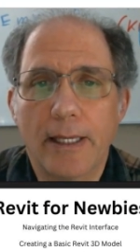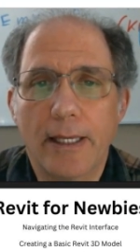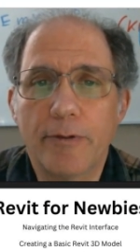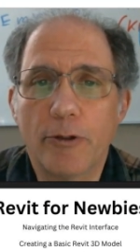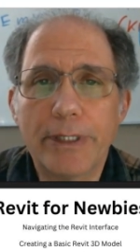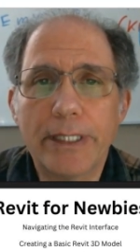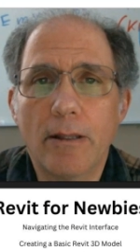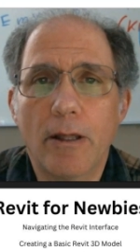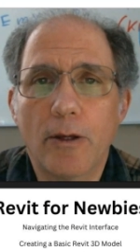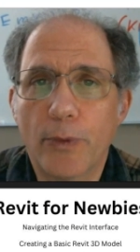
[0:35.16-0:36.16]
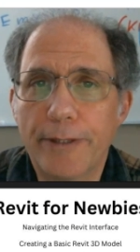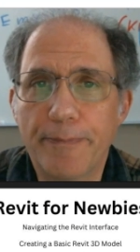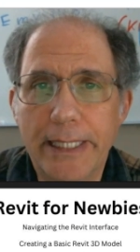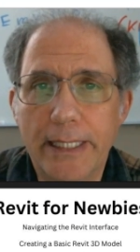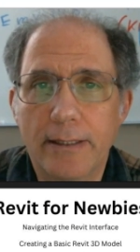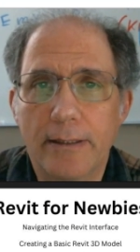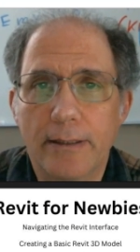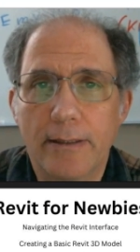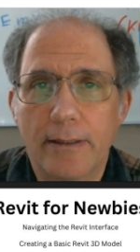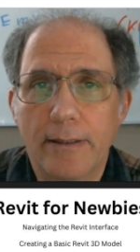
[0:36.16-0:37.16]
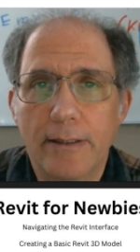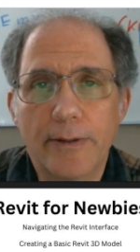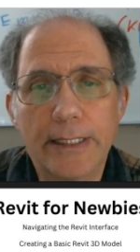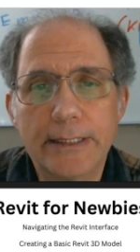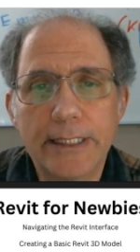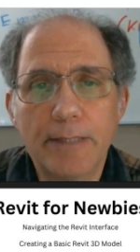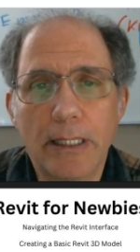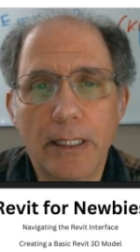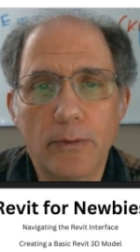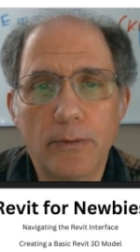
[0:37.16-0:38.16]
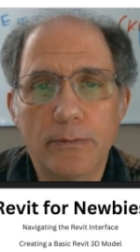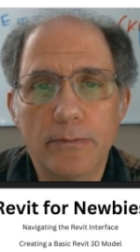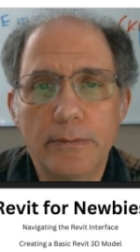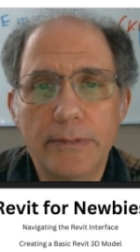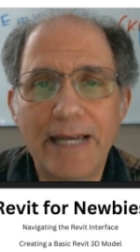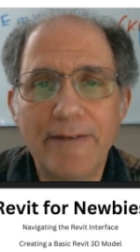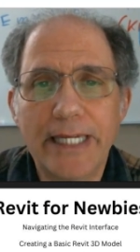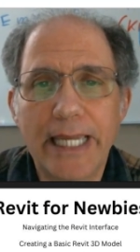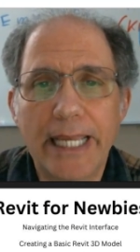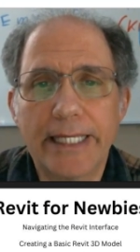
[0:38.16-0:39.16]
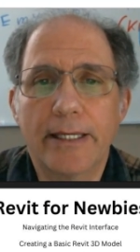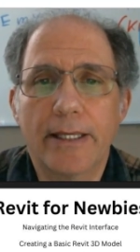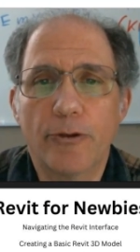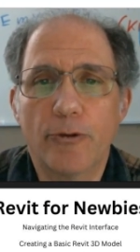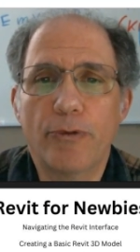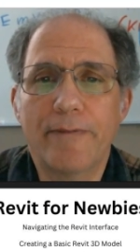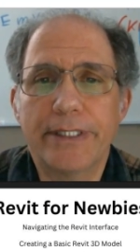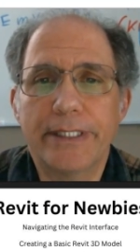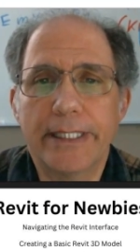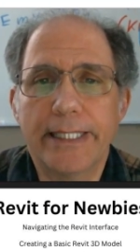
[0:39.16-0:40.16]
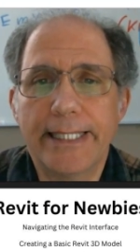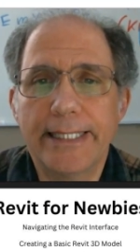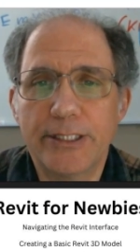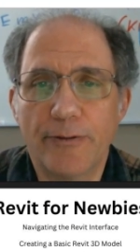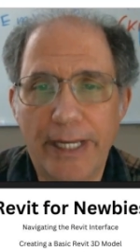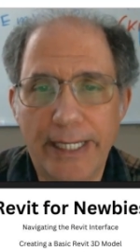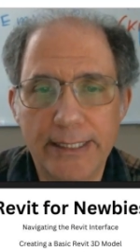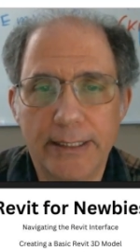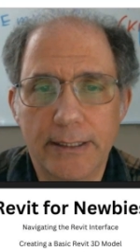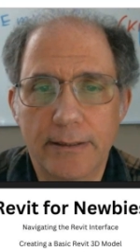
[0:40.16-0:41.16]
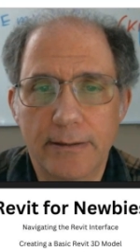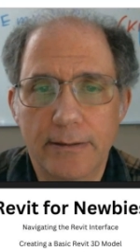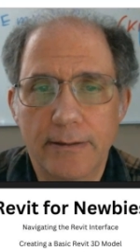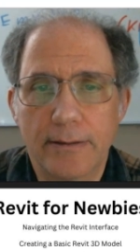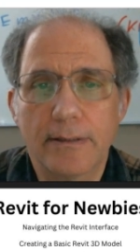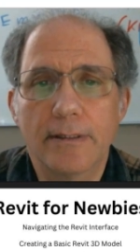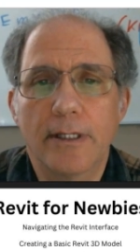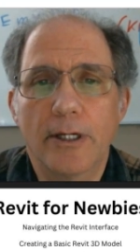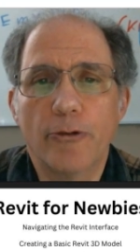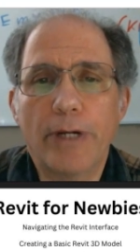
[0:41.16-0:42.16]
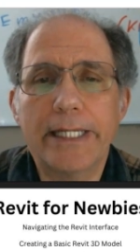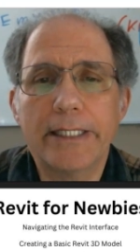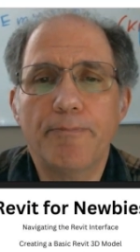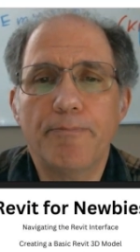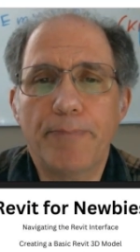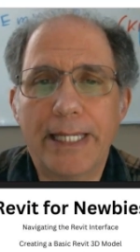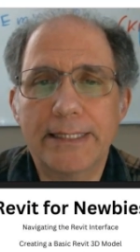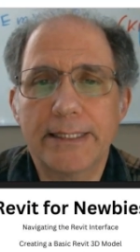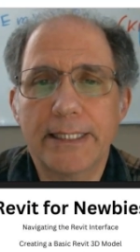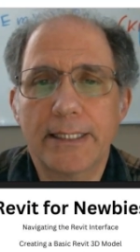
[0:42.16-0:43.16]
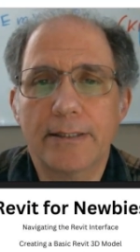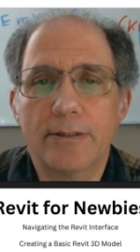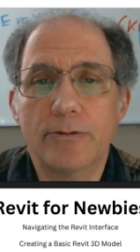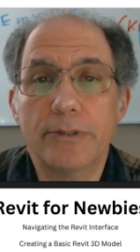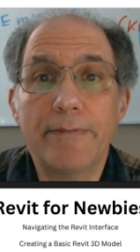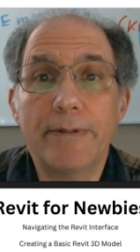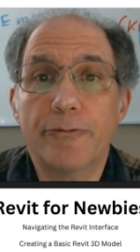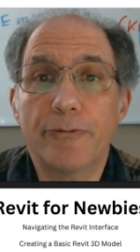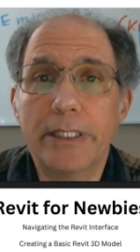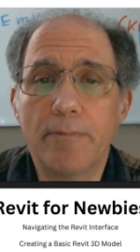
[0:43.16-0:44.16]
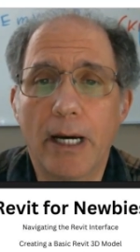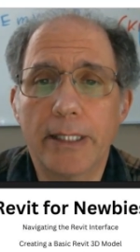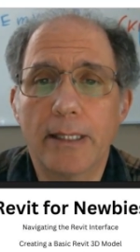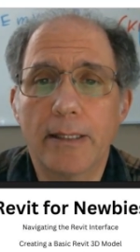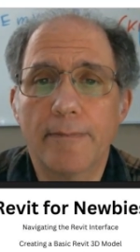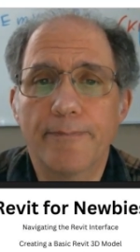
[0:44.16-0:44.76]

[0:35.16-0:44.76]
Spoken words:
If you read along with me, you can see below navigating the Revit interface, creating a basic Revit 3D model,